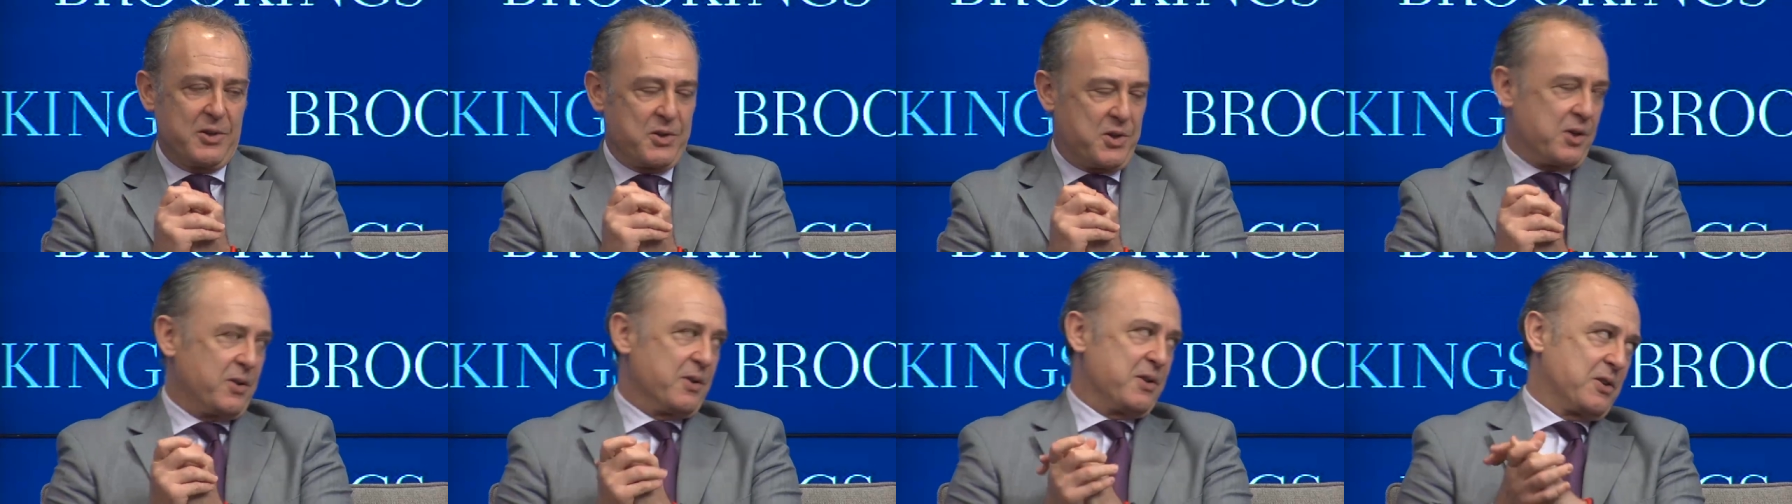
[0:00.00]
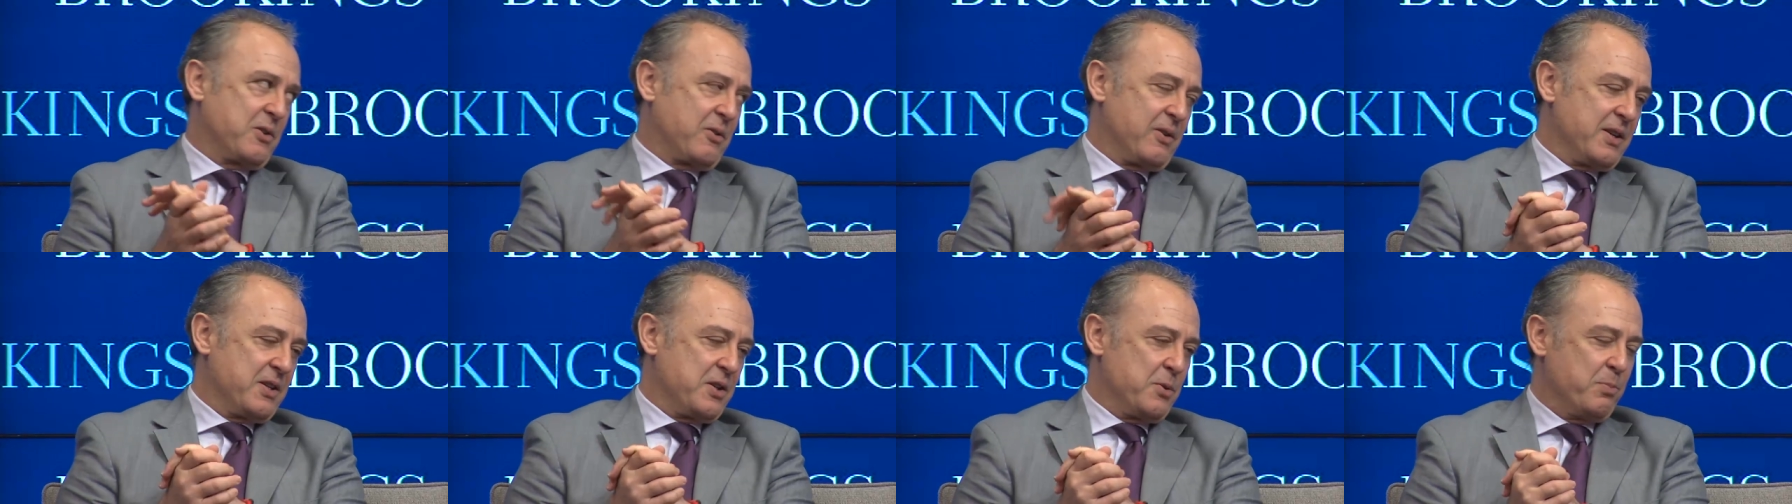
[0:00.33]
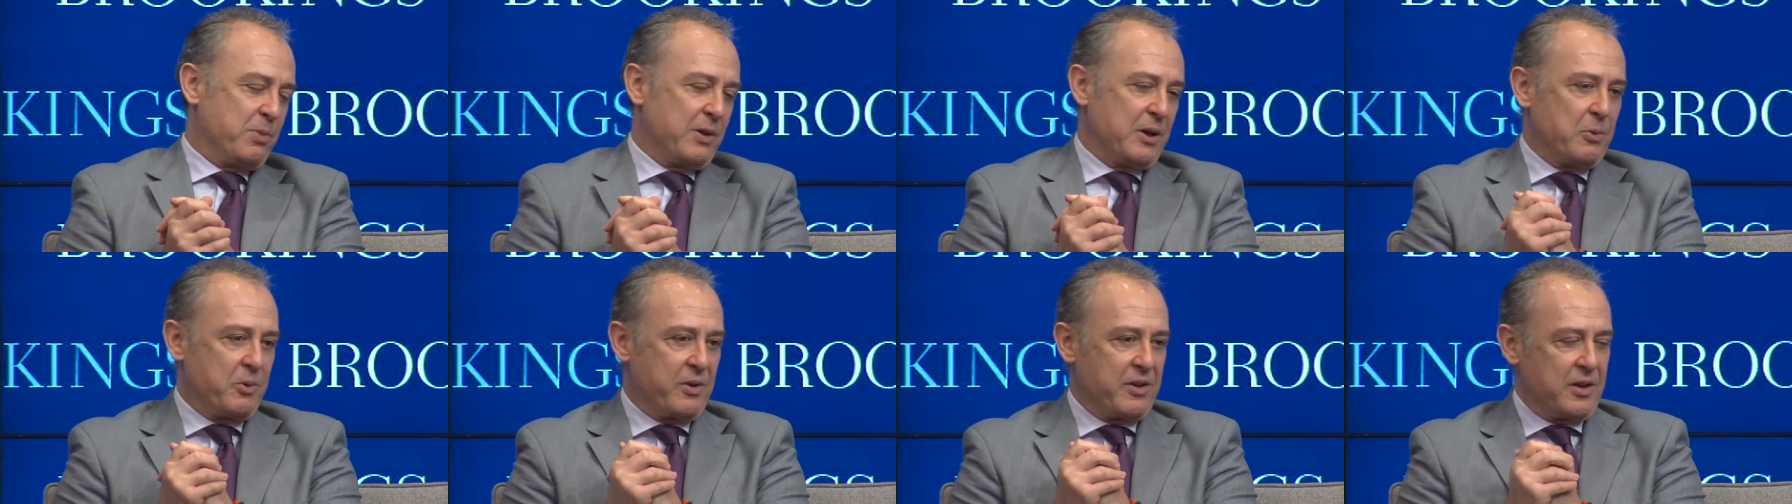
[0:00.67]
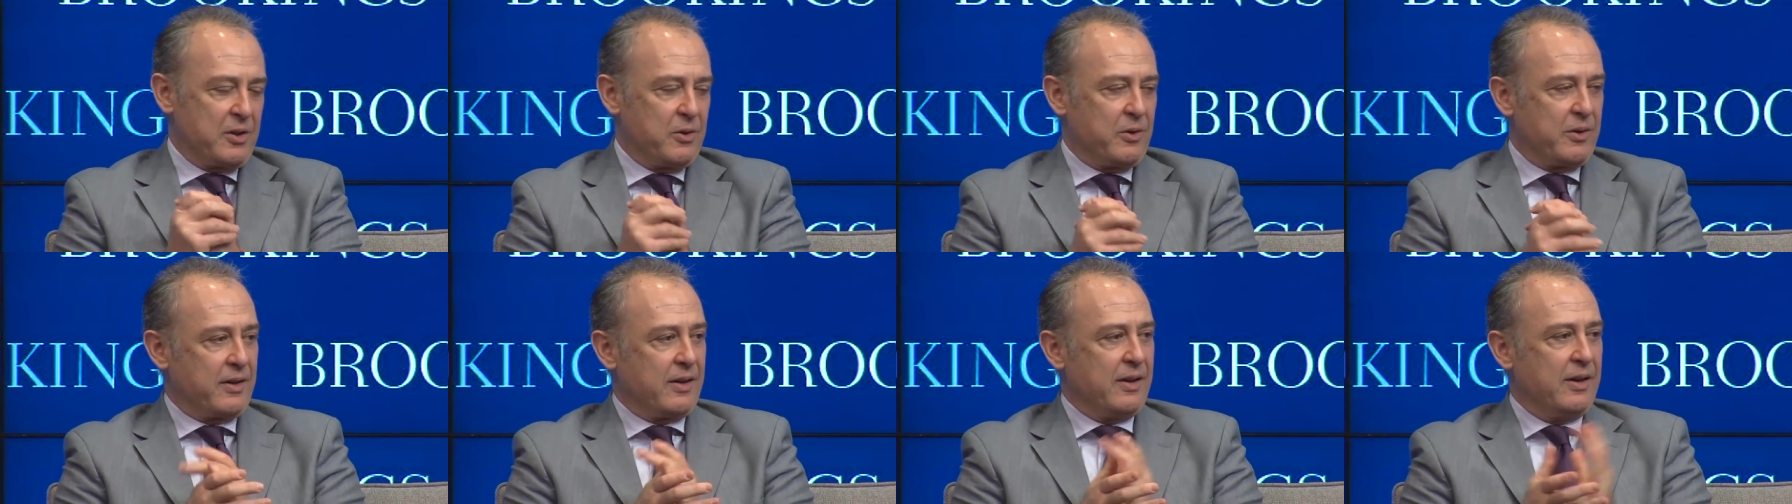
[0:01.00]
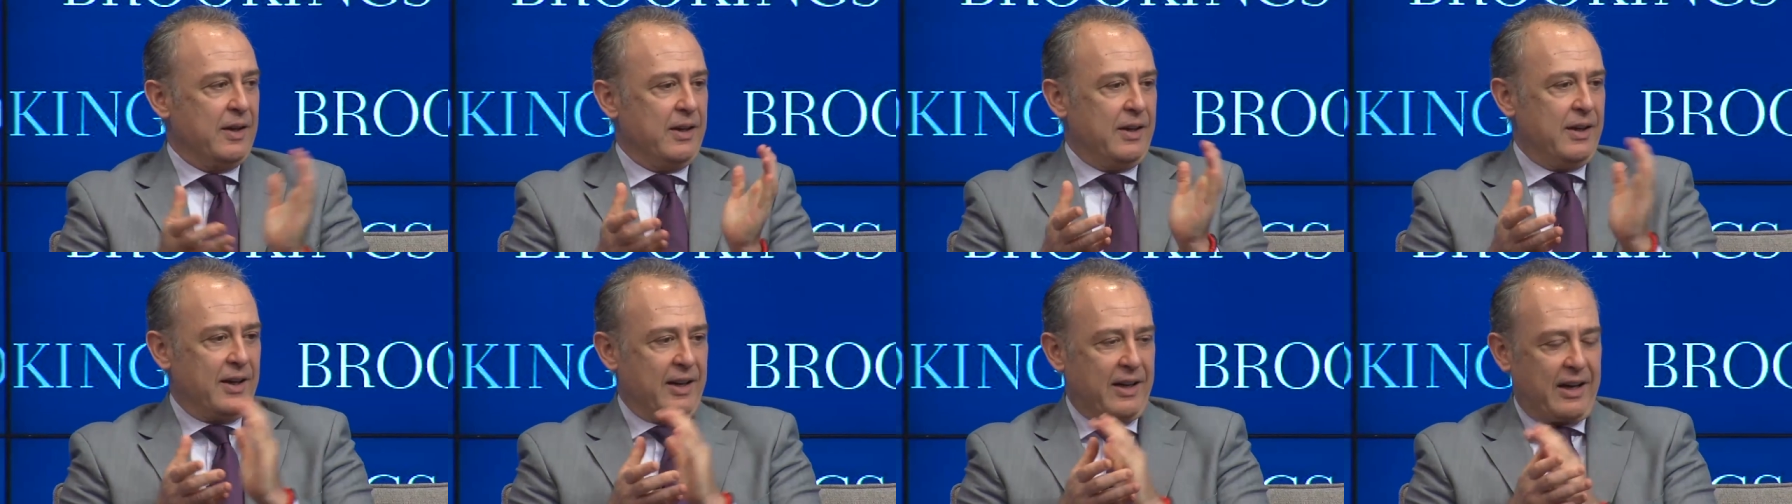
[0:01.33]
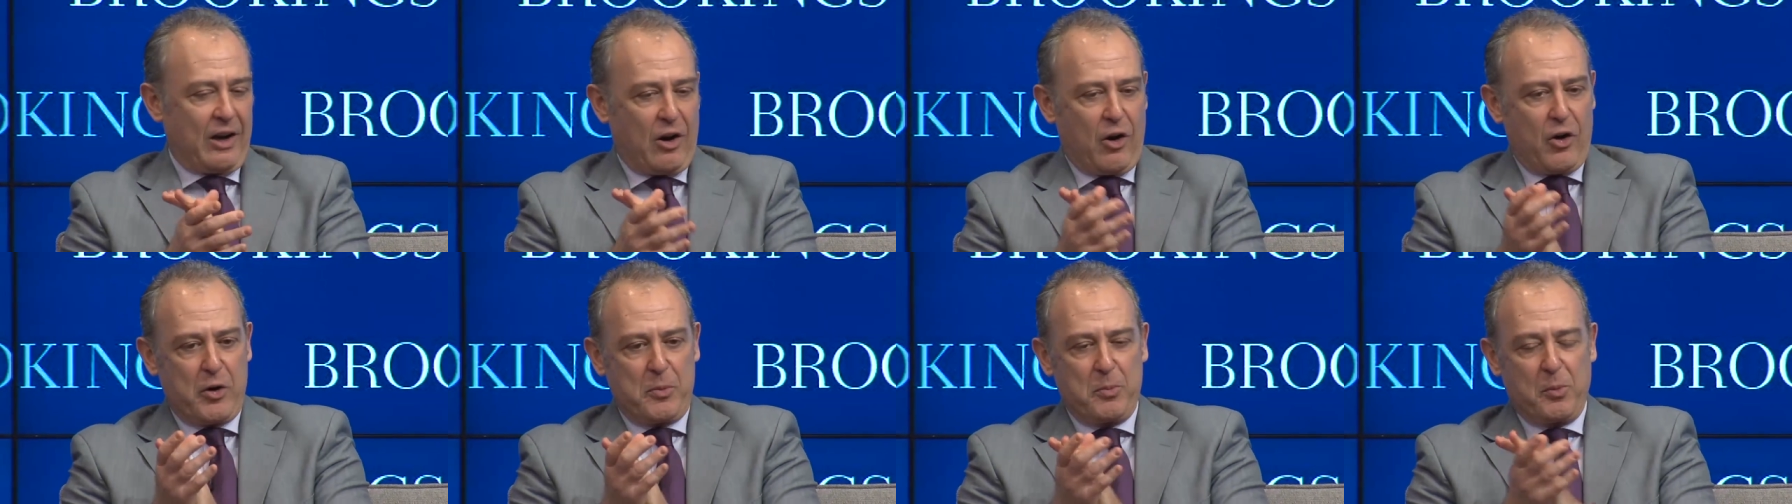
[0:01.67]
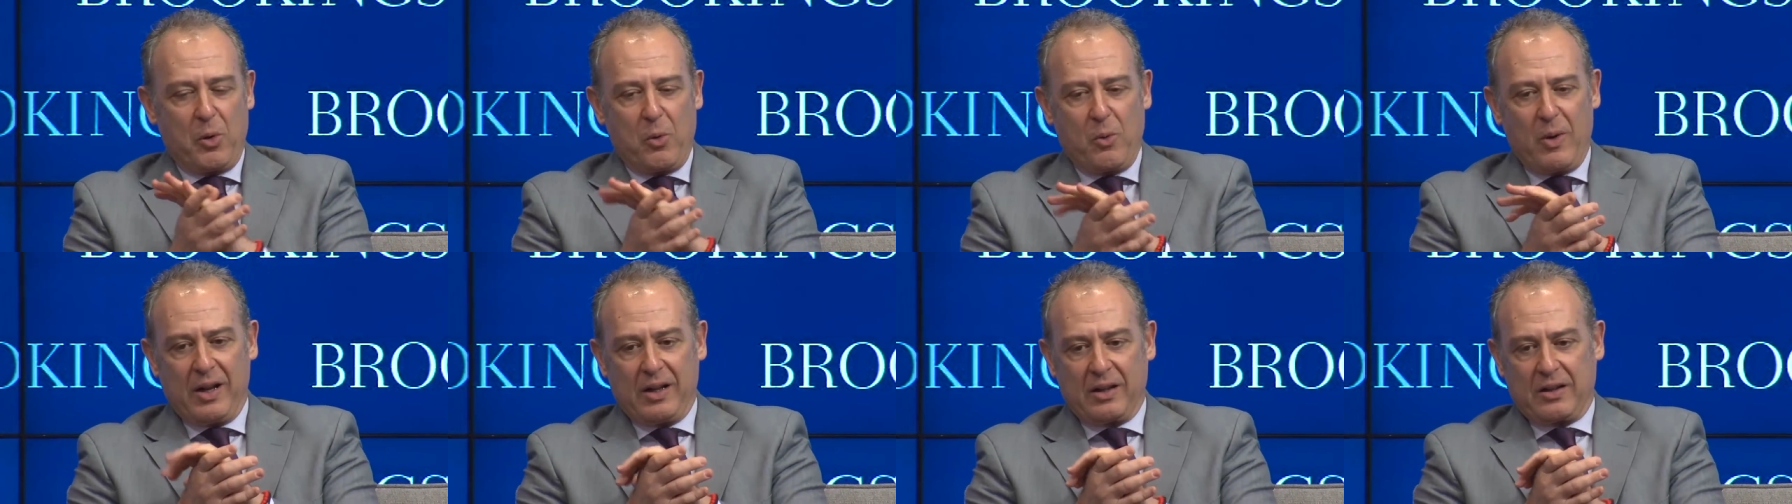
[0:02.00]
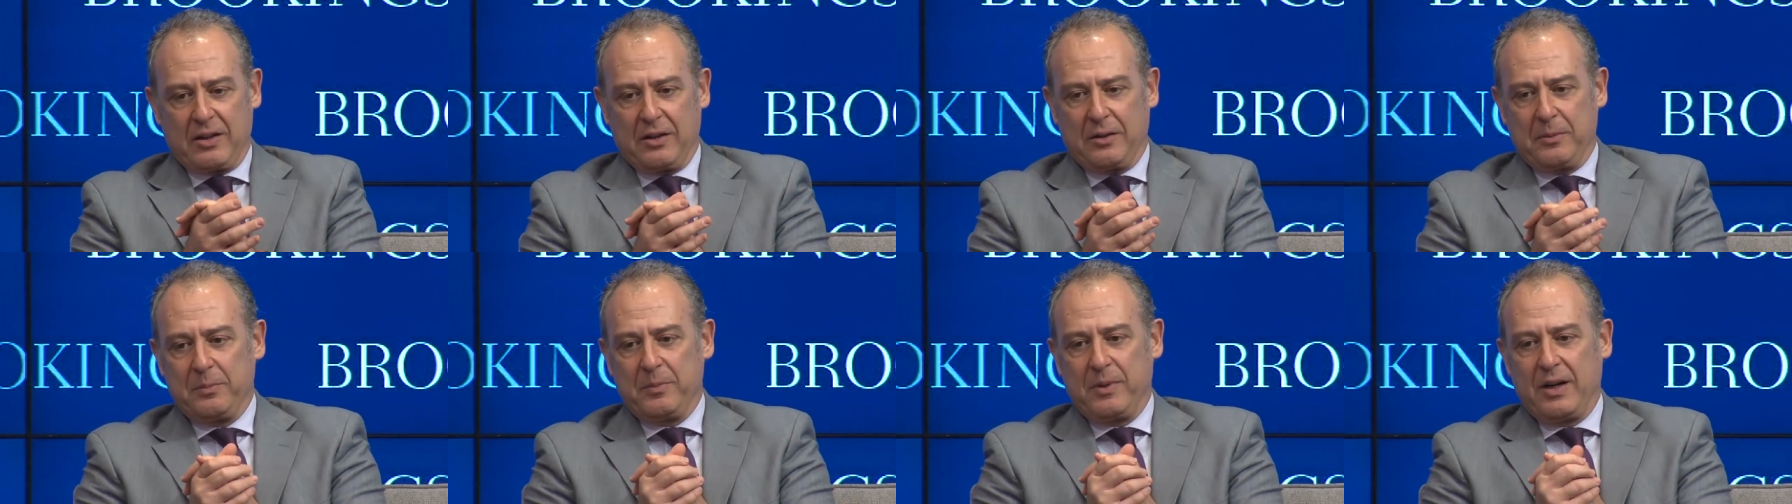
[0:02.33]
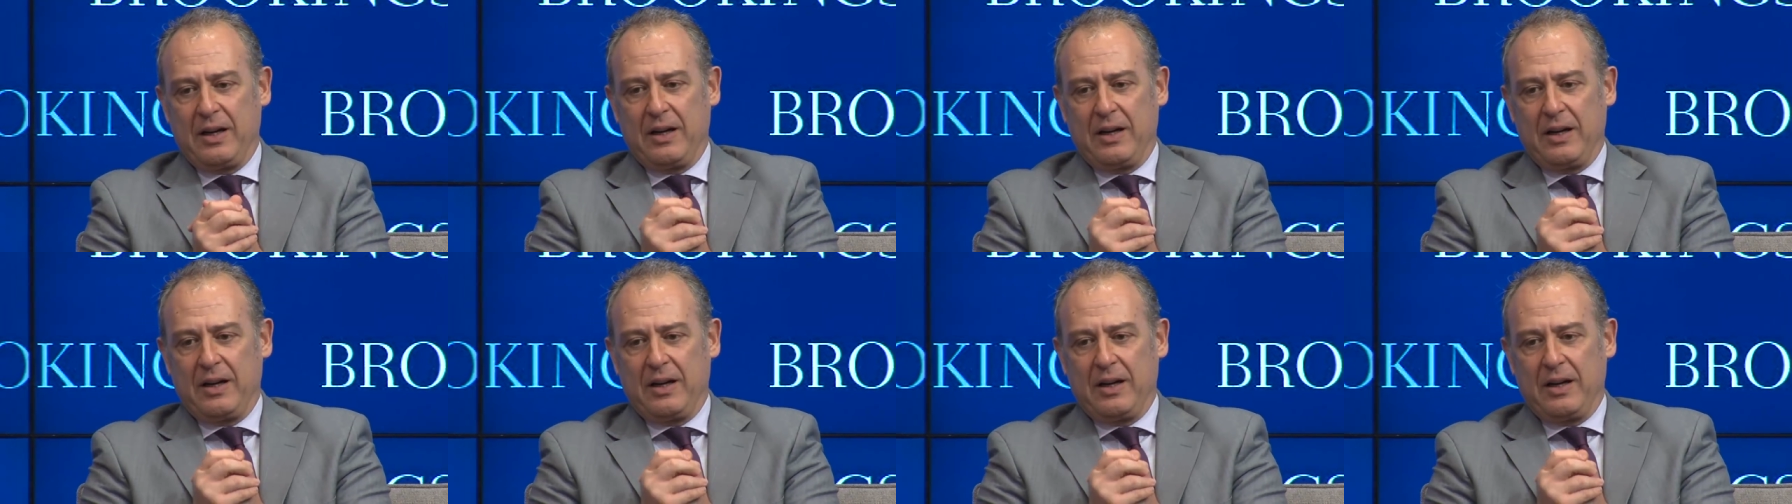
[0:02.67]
So it's great to be with you. And Geronimo, welcome.